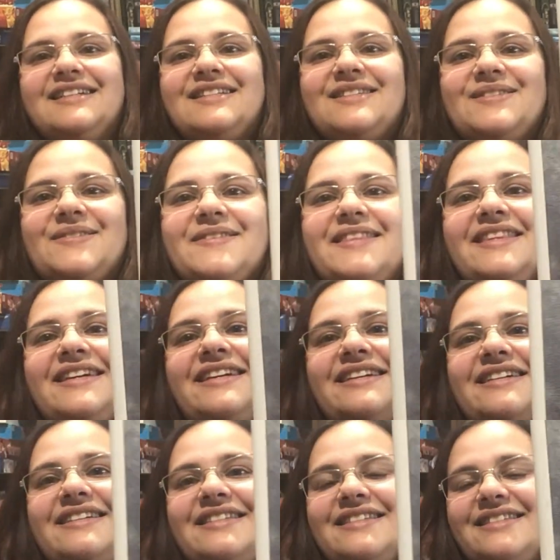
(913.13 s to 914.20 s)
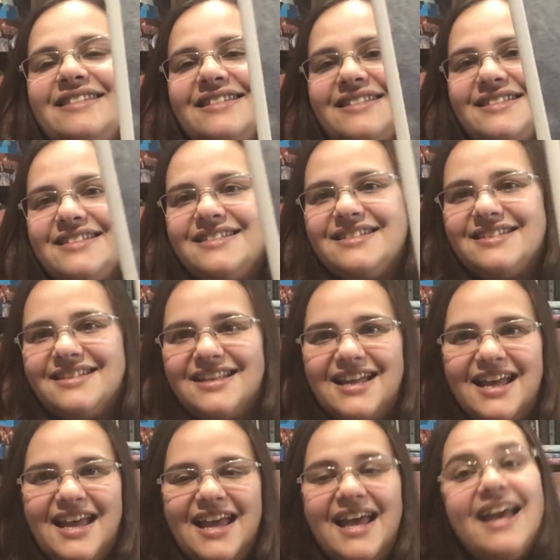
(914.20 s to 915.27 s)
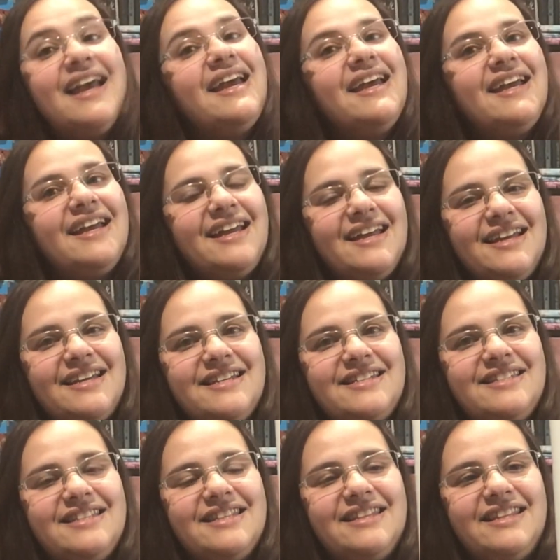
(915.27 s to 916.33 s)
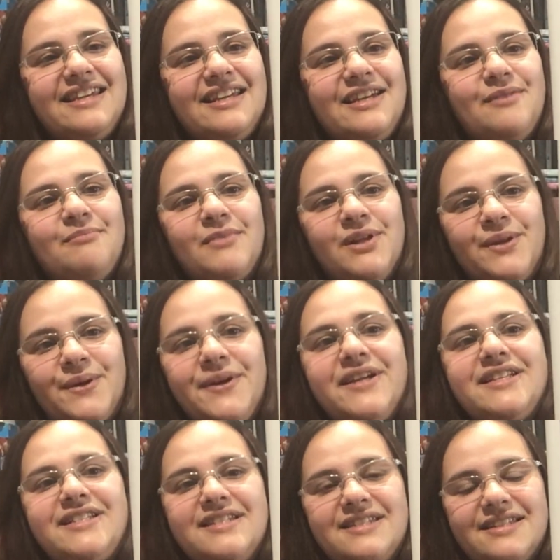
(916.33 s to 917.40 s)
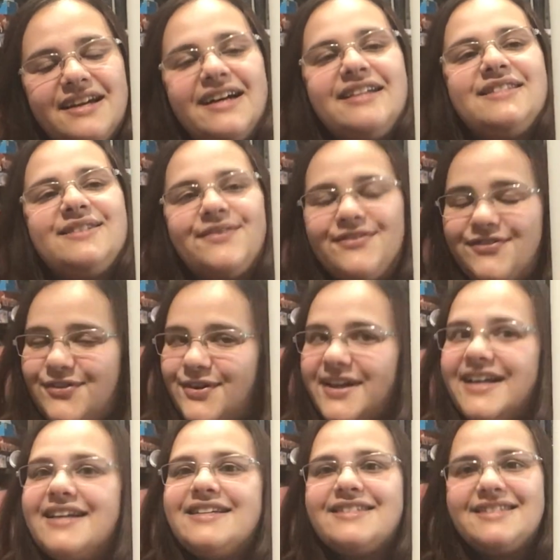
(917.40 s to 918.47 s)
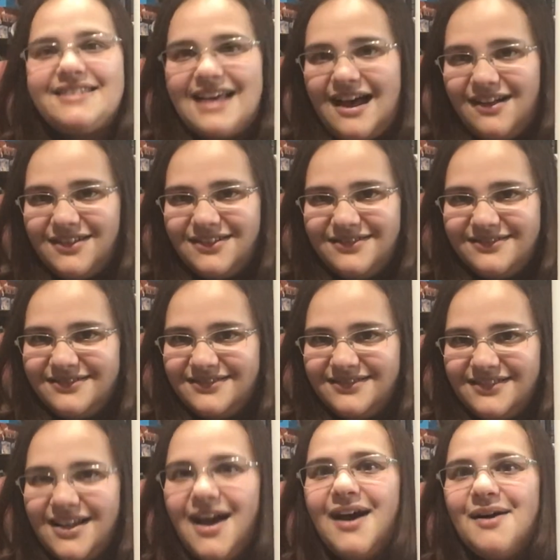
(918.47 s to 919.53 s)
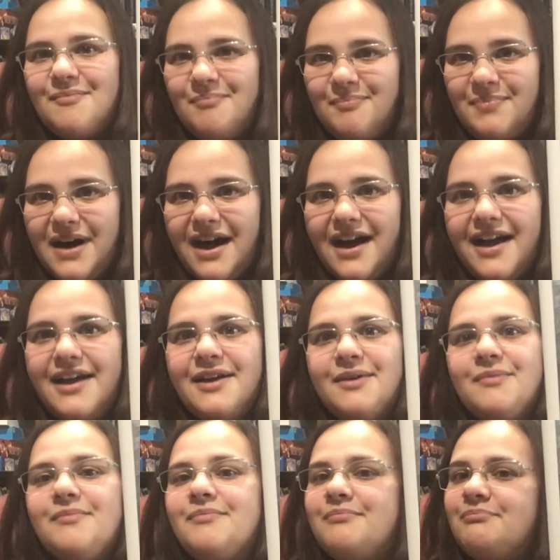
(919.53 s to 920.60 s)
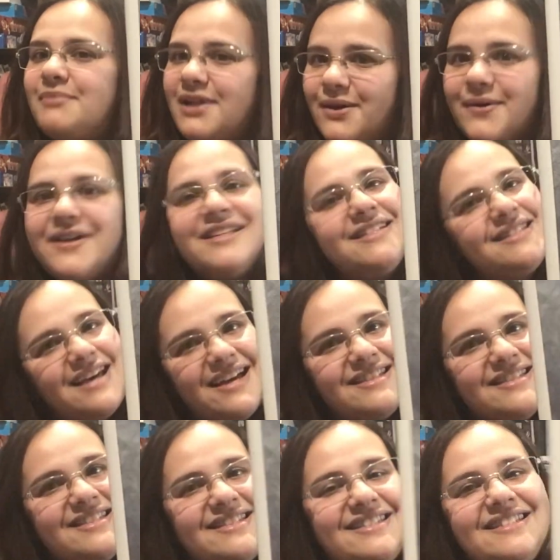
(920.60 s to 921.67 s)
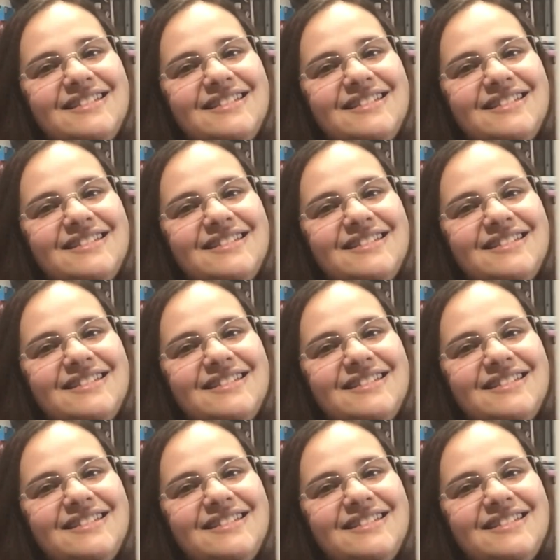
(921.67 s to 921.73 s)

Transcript: So this is the Maloka Designs Free Sal by Maloka Designs.